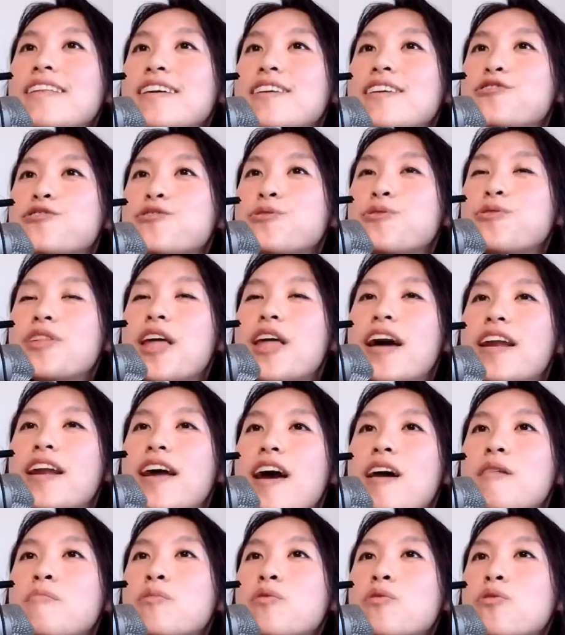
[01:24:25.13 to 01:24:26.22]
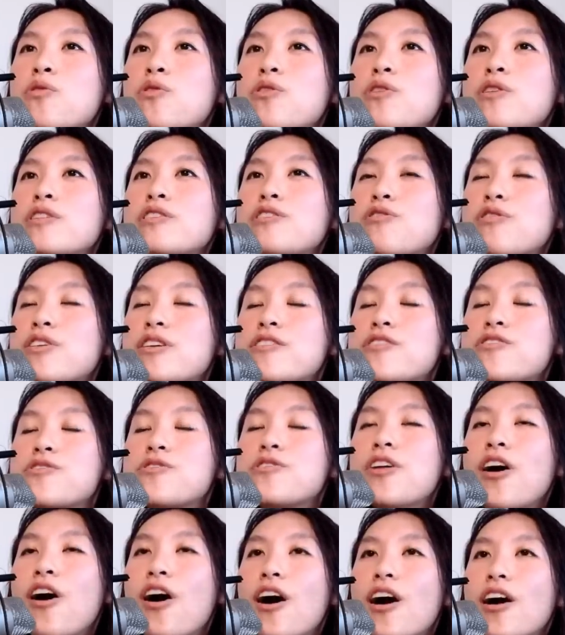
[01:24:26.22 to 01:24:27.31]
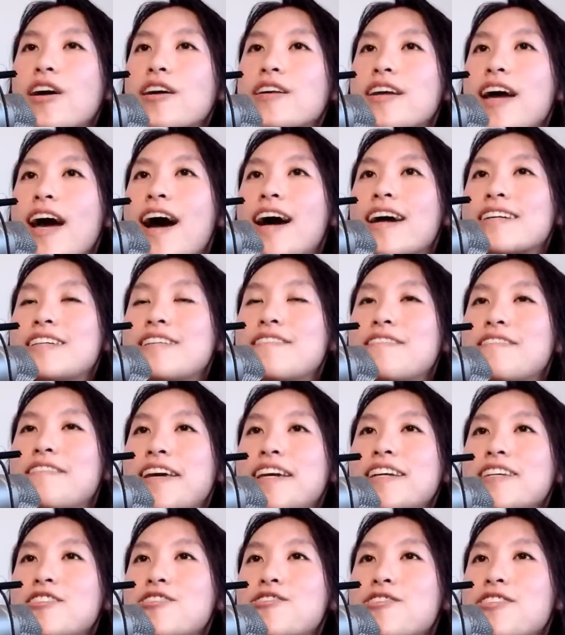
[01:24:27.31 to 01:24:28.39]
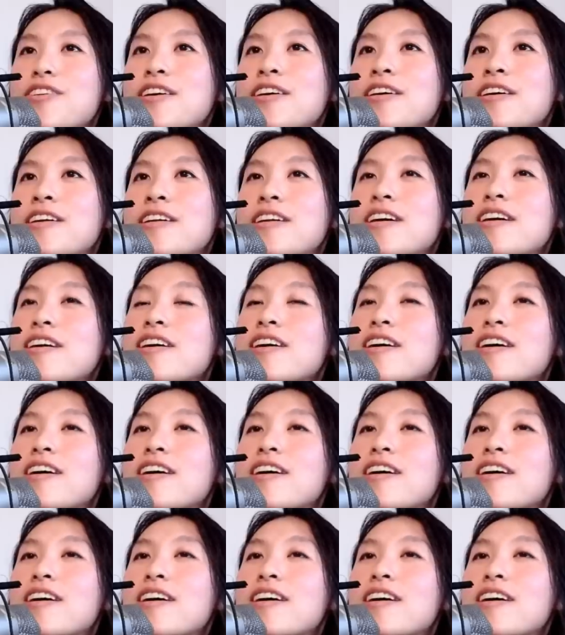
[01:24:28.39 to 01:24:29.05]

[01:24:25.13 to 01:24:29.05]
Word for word: into that emerald crystal heart activation.